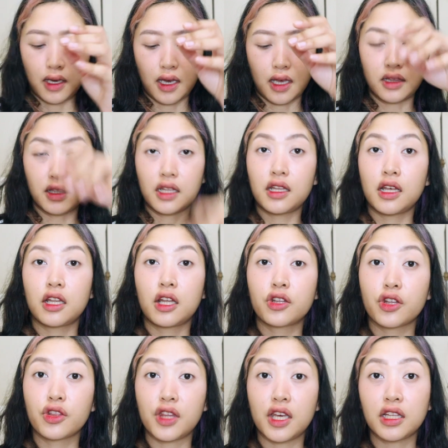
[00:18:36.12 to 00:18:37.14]
and then
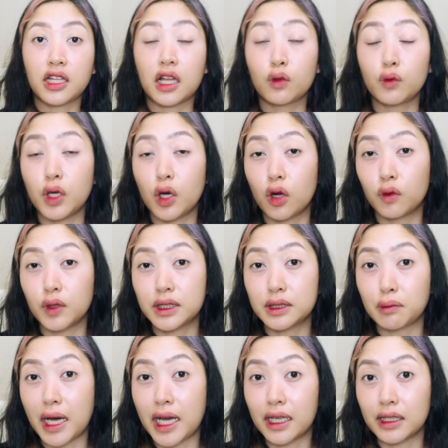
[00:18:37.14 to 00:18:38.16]
another thing that we always
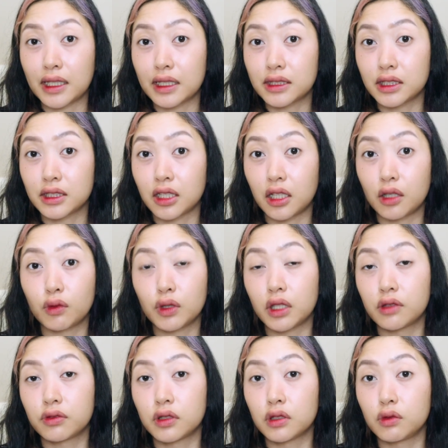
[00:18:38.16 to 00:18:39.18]
buy at S&R
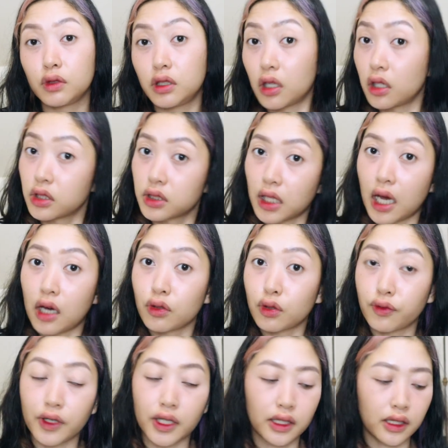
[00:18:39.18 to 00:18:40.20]
whenever we run out
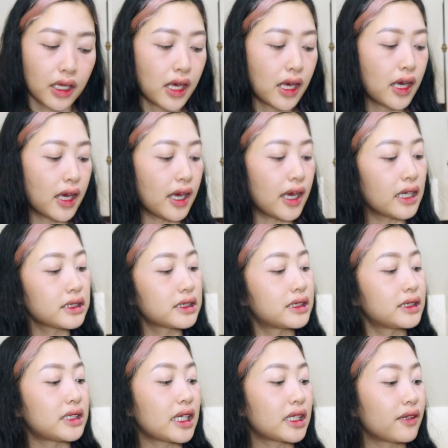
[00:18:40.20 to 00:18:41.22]
of it is
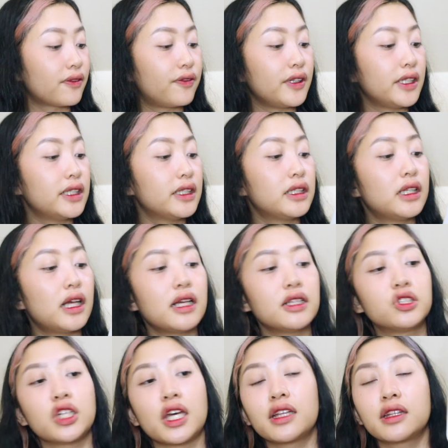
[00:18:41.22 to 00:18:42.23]
Cetaphil
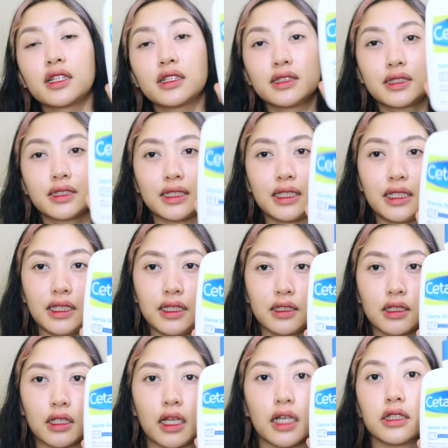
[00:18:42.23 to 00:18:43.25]
Gentle
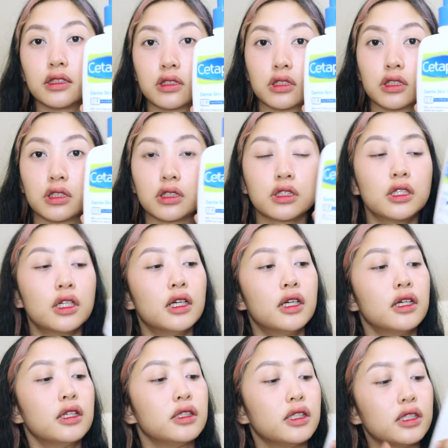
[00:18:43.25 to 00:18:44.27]
Skin Cleanser.
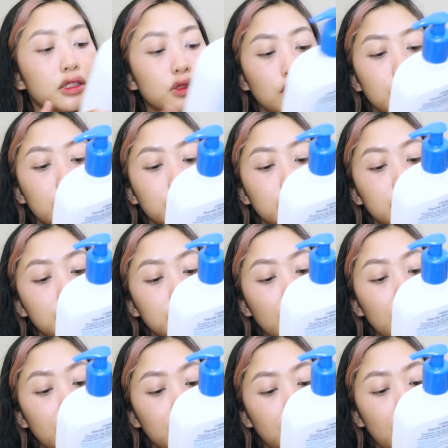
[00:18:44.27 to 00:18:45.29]
This one's
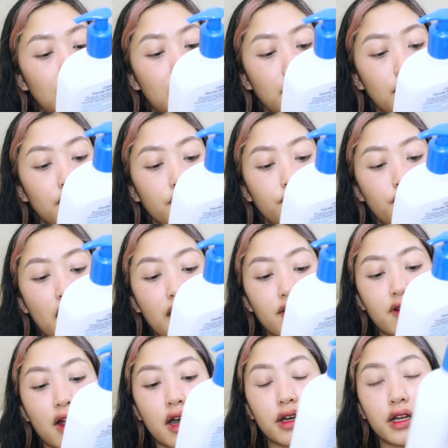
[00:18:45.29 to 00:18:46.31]
in a
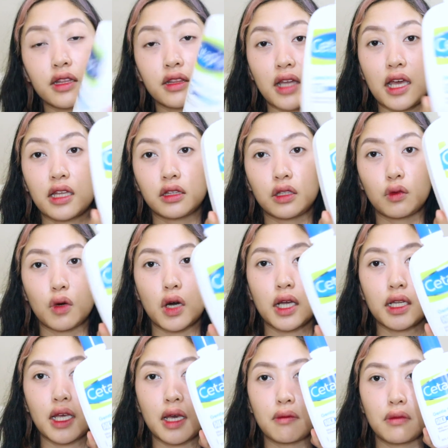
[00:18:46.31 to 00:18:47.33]
591
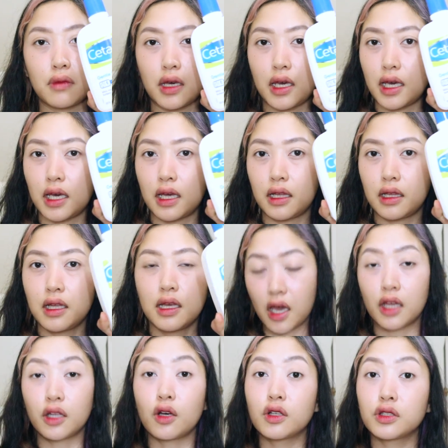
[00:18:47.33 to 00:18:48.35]
ml.
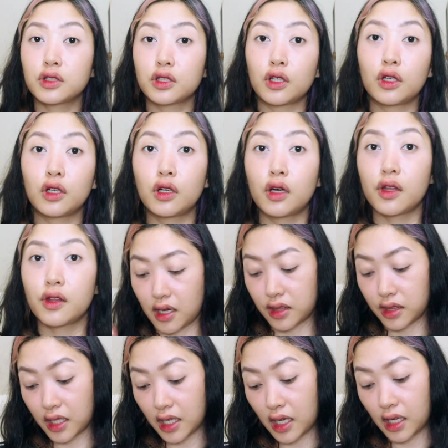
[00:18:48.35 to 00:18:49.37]
And also, a
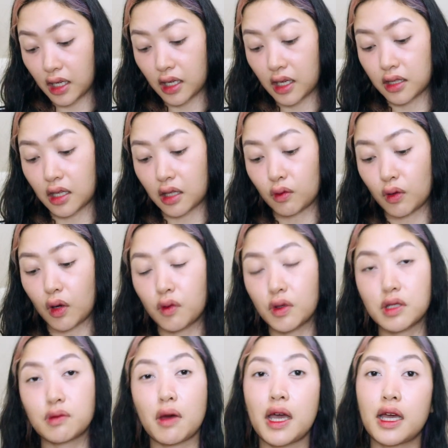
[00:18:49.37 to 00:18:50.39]
thing that we
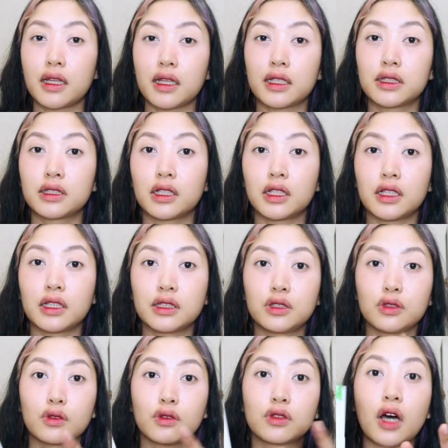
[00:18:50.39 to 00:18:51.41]
always buy at S&R is
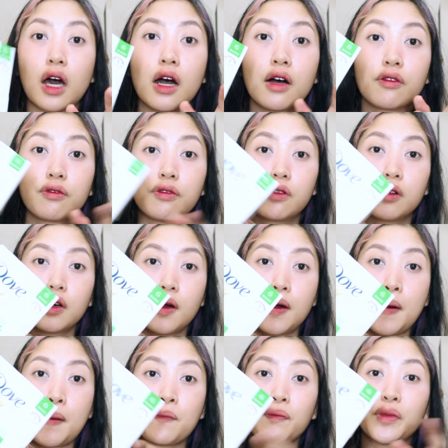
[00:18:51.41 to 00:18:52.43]
yung Dove
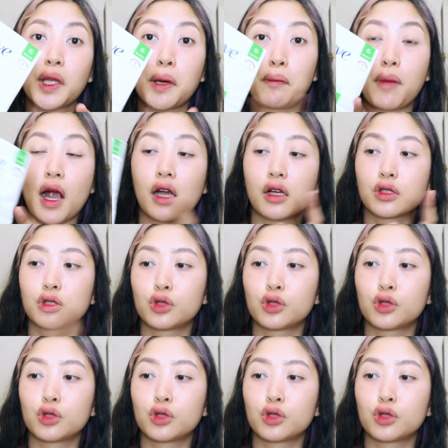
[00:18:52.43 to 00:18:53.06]
na bar